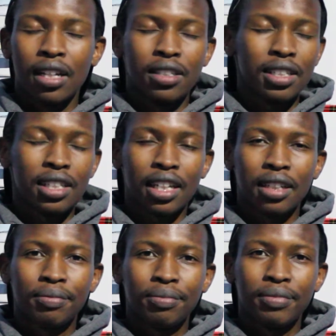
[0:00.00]
Till
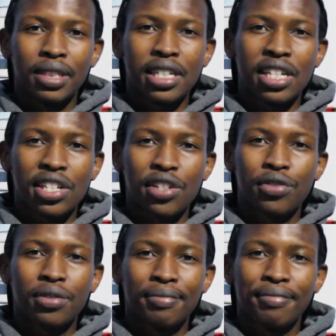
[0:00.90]
then, stay
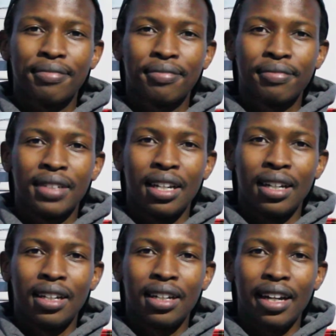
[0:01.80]
safe
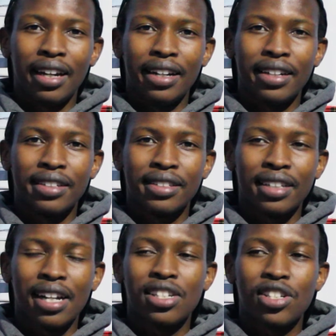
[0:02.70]
and
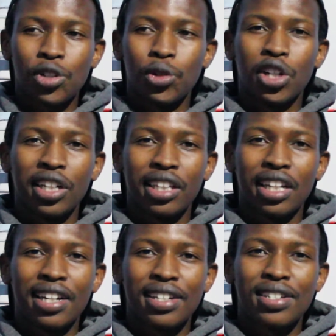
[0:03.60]
I'll see you all in the
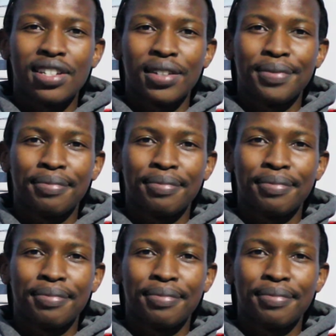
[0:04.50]
next year.